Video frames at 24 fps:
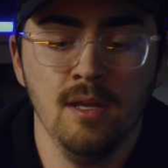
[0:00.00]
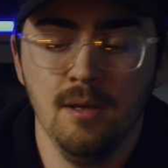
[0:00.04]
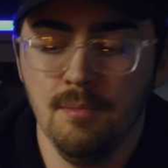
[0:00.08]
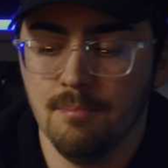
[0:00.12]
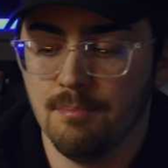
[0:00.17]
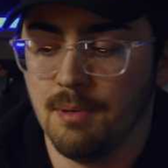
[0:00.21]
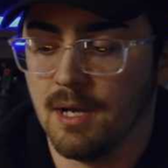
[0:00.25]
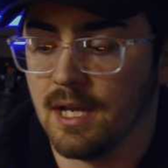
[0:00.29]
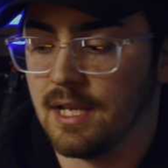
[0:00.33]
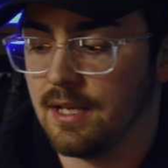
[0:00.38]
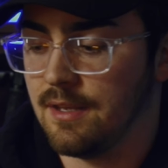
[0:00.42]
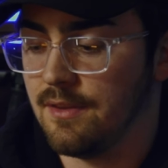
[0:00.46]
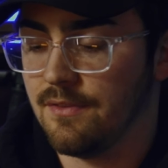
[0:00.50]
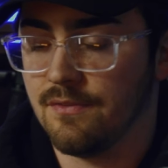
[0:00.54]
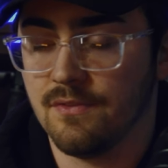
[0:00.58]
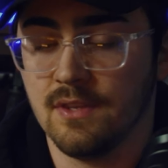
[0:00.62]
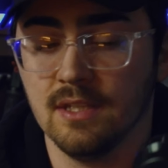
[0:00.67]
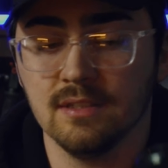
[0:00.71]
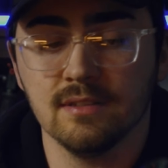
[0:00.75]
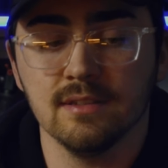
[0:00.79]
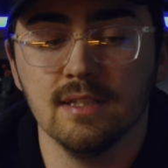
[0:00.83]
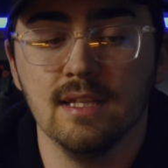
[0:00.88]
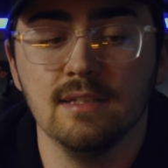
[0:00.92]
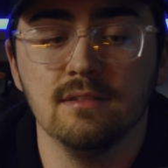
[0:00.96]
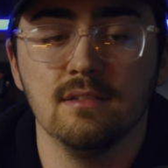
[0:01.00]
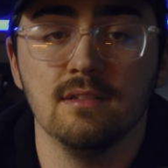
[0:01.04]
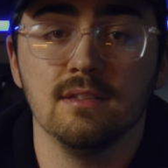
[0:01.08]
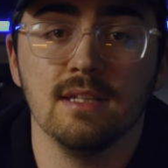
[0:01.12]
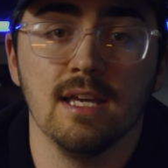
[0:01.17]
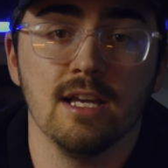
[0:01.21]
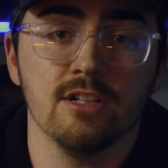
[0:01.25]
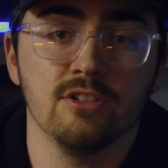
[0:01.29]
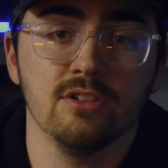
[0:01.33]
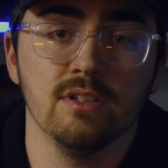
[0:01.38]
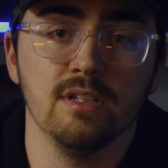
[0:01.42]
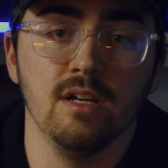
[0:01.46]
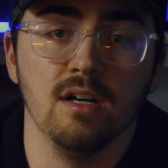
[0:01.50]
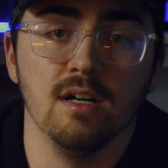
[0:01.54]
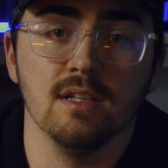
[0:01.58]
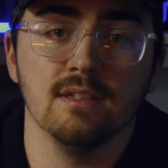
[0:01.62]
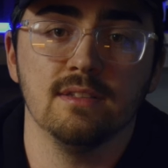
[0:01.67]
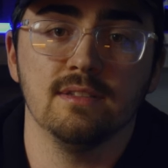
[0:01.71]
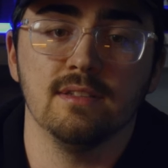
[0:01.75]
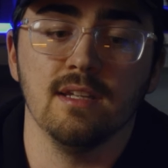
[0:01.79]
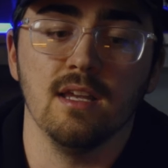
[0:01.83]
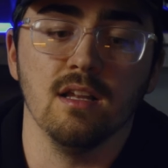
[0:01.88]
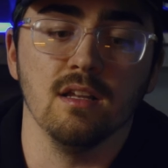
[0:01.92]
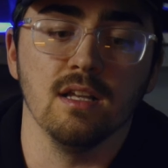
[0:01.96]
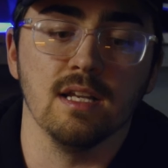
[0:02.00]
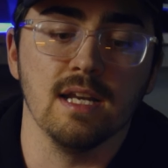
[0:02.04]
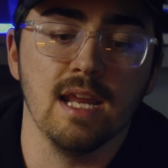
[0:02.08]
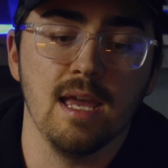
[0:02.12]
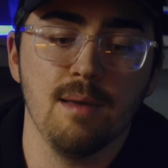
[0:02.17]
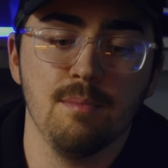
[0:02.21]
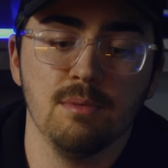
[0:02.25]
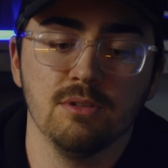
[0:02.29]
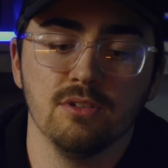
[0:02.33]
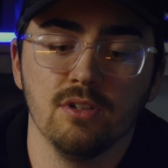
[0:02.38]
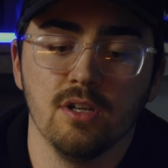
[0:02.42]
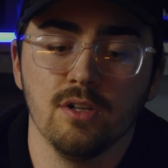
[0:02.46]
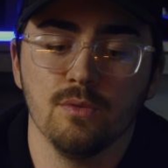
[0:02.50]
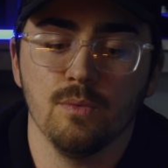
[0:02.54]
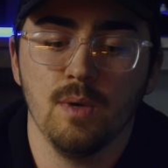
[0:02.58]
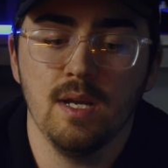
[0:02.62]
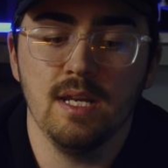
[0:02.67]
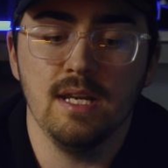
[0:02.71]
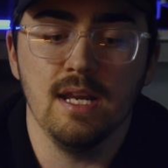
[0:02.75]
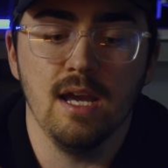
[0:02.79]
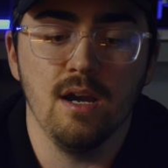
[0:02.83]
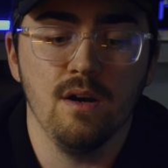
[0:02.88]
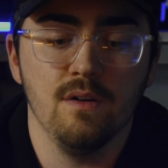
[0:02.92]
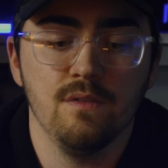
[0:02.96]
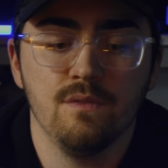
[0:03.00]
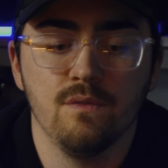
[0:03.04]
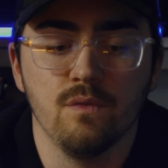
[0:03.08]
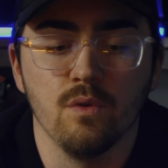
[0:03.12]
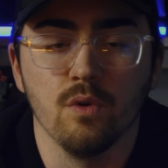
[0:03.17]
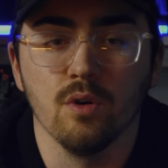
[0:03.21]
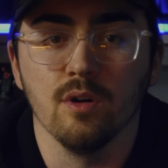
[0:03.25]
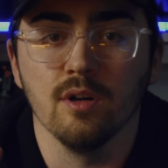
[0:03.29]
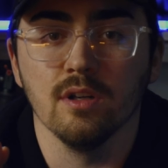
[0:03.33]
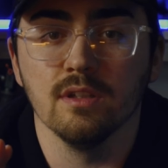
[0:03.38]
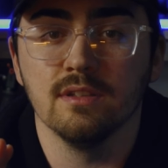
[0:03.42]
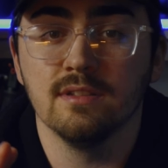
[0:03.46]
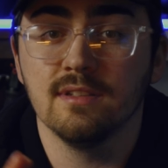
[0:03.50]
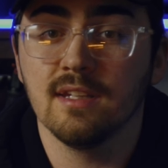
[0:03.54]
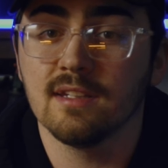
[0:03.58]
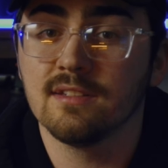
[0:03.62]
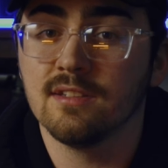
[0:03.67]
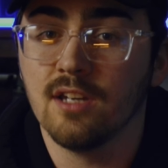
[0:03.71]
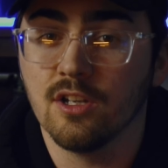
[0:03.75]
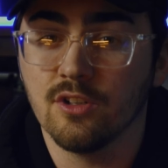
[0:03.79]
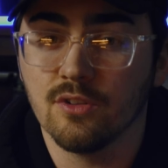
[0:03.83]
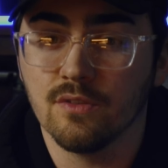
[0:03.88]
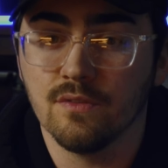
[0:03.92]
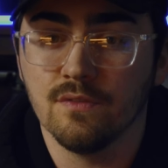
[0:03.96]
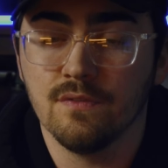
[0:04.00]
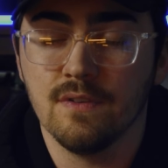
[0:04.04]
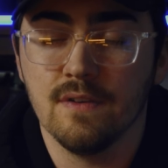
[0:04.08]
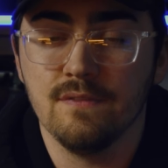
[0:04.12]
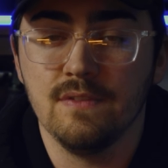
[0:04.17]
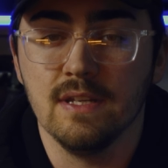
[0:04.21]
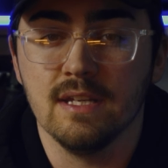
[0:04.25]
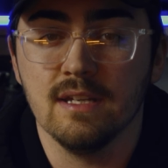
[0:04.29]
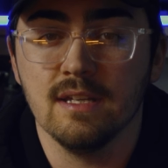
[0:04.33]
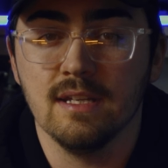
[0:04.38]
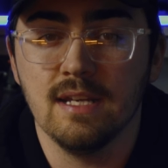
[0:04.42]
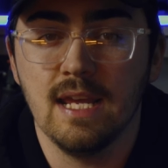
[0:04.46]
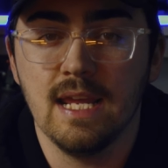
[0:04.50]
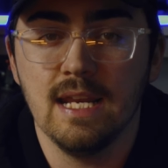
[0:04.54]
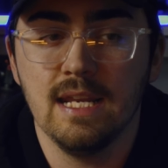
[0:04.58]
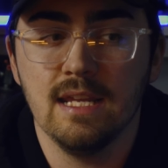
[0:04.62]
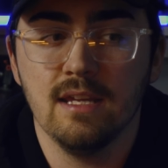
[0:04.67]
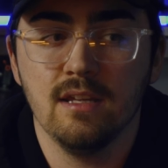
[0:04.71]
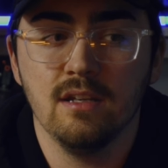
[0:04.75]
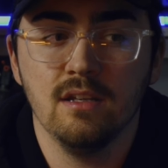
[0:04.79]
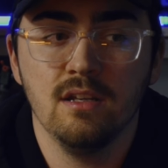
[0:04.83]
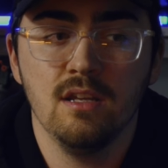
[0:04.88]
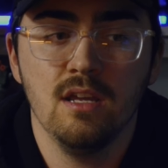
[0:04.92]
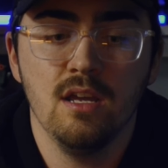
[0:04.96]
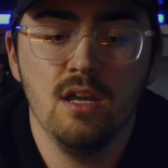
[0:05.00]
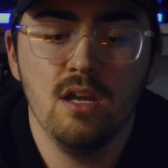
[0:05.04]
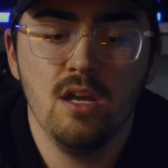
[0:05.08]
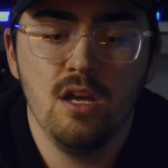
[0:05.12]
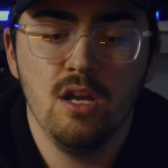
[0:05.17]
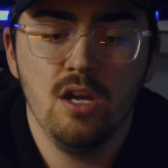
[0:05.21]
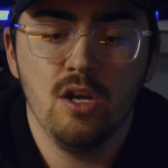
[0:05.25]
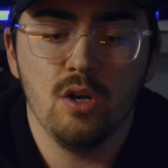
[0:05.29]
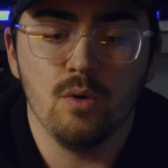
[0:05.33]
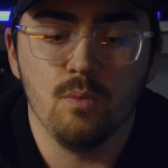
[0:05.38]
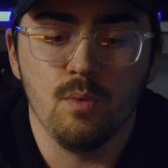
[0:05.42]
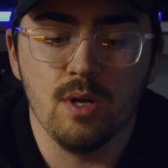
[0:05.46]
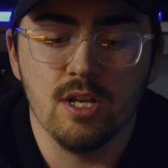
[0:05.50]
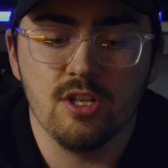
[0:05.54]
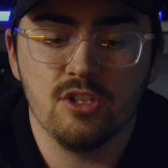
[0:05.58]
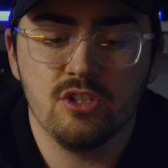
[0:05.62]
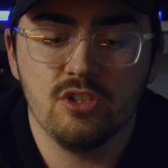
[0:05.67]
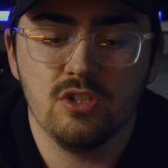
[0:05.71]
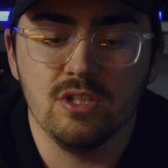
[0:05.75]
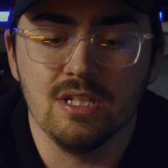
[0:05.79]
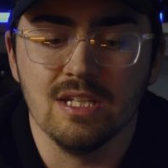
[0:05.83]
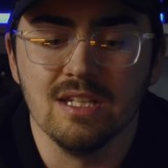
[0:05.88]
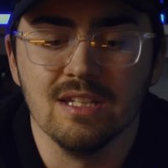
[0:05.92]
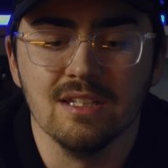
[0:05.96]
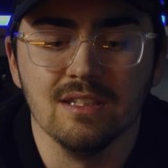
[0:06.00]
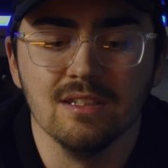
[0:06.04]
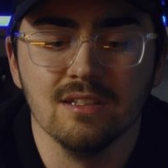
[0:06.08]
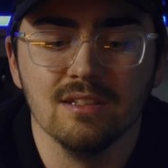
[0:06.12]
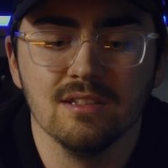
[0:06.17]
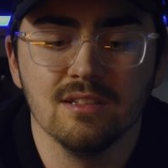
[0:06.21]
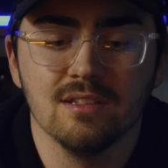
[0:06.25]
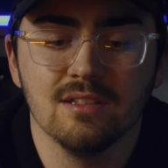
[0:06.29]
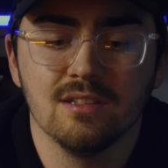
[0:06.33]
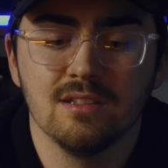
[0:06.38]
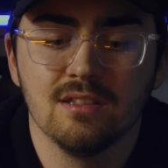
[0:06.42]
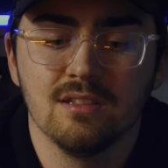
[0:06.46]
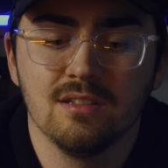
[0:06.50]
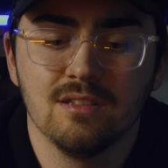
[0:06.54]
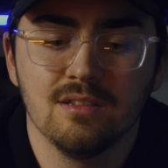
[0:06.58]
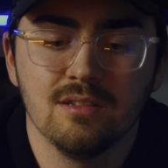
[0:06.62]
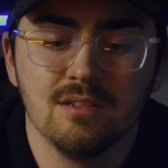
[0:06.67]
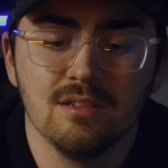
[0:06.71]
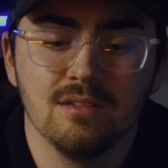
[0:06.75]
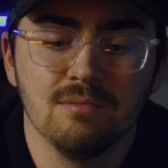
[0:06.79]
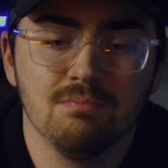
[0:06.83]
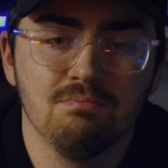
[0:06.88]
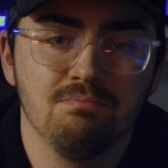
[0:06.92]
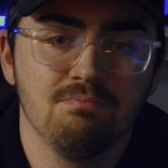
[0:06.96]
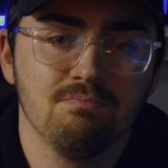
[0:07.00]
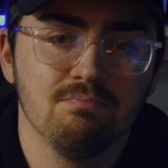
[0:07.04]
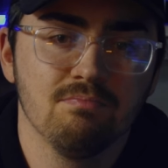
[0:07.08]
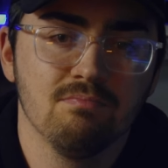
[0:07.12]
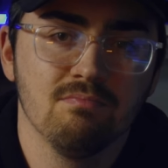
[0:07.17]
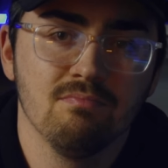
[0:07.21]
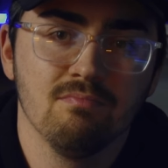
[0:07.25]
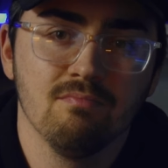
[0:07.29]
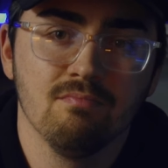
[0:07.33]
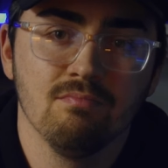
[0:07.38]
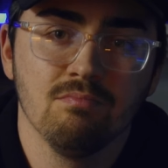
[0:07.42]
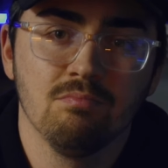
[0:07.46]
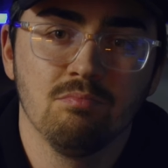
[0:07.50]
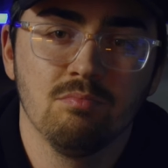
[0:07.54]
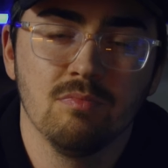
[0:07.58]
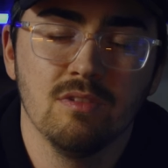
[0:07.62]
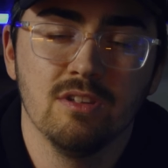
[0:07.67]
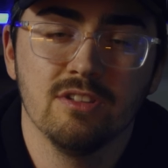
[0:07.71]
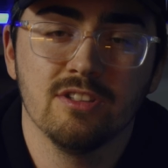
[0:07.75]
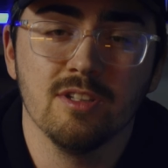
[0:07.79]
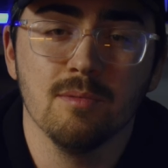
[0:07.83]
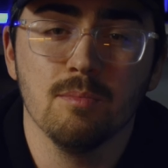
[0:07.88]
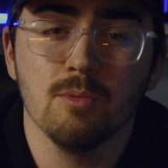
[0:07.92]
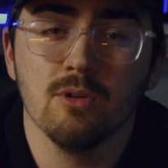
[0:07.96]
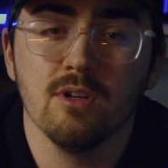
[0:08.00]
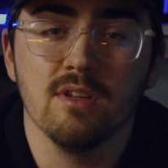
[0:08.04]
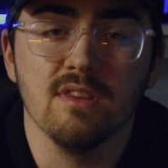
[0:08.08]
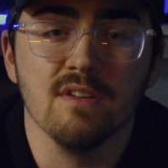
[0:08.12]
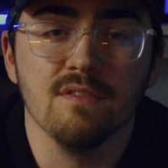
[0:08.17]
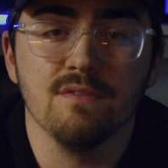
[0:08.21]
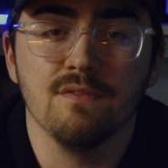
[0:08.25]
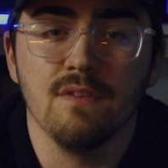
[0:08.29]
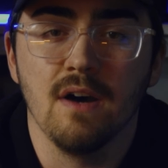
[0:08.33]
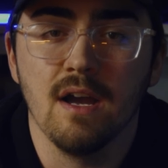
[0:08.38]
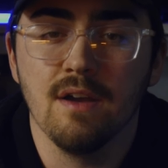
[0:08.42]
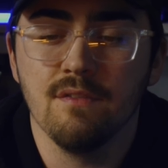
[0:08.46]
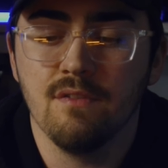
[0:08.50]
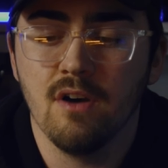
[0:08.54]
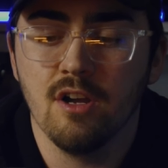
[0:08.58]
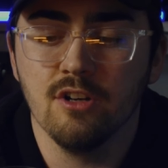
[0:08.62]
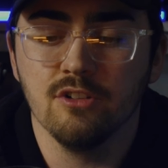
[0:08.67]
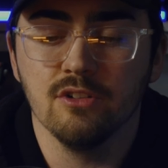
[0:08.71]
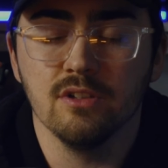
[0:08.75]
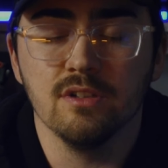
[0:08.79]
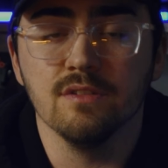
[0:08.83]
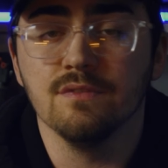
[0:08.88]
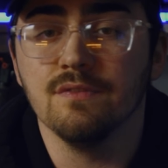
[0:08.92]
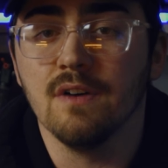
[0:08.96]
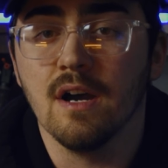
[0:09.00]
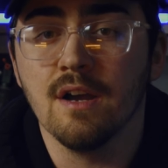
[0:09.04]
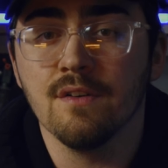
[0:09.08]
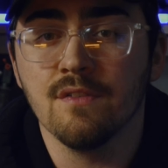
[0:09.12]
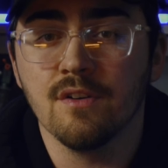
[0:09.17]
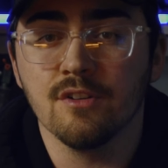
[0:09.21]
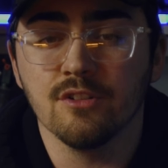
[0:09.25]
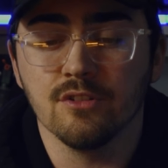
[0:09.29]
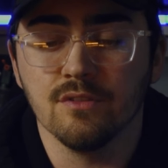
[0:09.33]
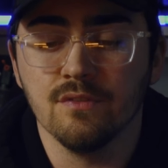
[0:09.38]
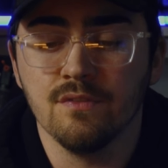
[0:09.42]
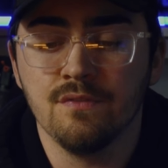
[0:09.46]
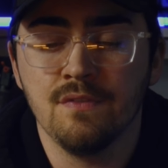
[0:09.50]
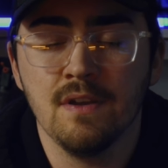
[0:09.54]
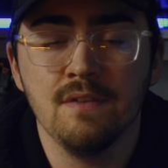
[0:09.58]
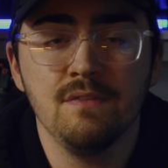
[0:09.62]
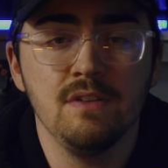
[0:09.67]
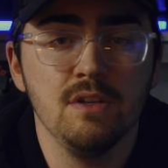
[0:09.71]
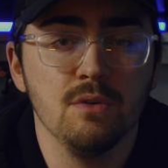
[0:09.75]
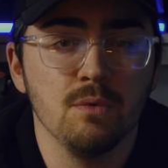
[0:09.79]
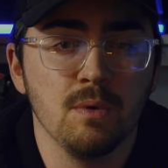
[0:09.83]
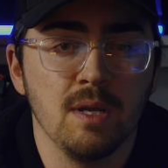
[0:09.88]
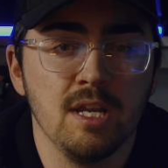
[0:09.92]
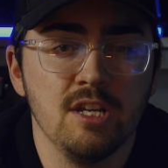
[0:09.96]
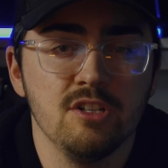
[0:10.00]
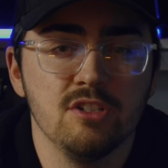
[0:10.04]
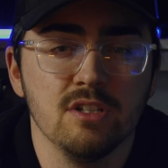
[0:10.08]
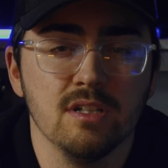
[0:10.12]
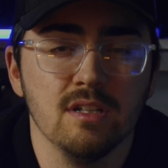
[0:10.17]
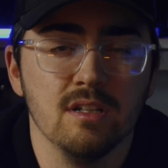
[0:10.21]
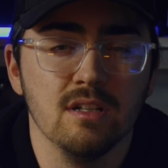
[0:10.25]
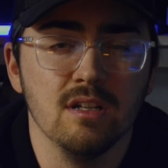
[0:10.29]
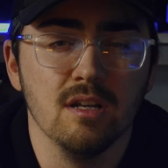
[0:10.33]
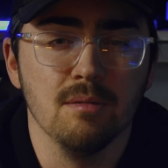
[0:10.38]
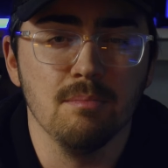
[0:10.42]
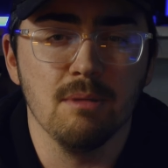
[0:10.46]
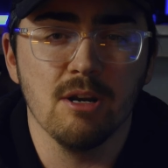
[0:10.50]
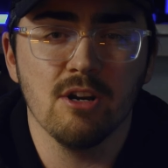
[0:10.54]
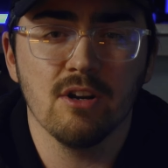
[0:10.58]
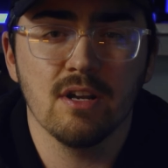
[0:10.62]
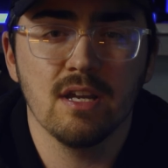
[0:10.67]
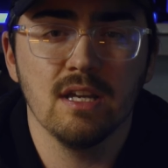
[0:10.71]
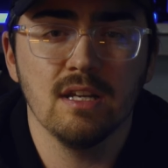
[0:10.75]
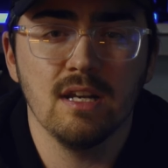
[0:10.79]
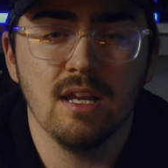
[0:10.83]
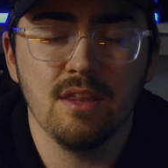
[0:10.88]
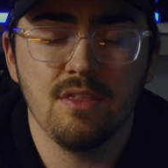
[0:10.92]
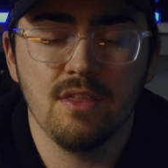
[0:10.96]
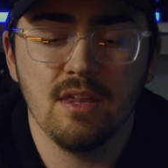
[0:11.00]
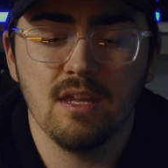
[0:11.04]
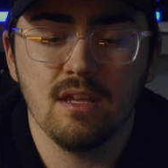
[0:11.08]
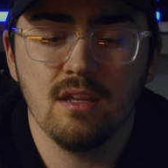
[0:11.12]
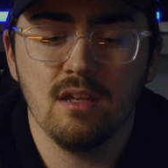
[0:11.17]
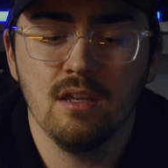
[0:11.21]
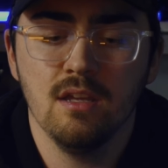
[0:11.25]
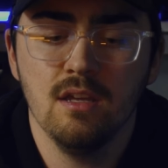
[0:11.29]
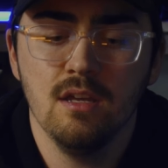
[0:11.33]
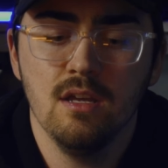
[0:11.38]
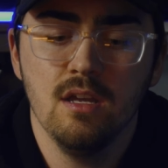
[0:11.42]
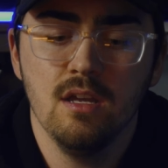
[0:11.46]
But this lens is actually on sale on Amazon right now for 650 Canadian, which is somewhere in the 500 to 550 range in American, I think.